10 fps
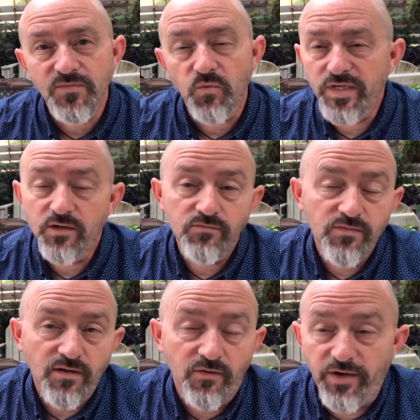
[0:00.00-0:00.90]
We don't
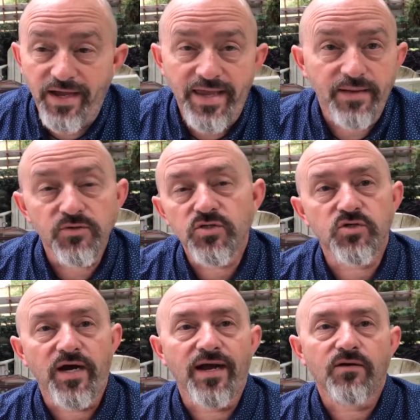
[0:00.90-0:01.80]
are not able to
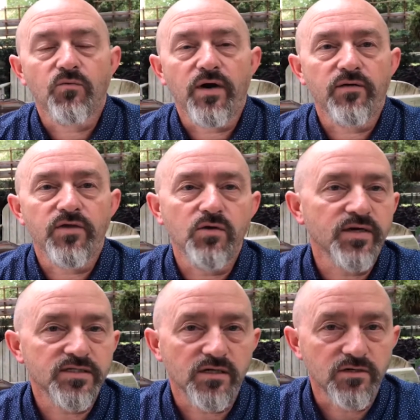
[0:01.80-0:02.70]
track where the U
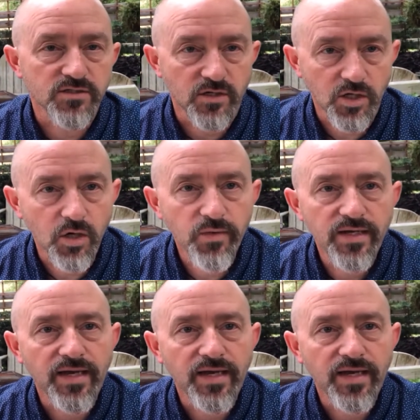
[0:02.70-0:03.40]
S dollars are going,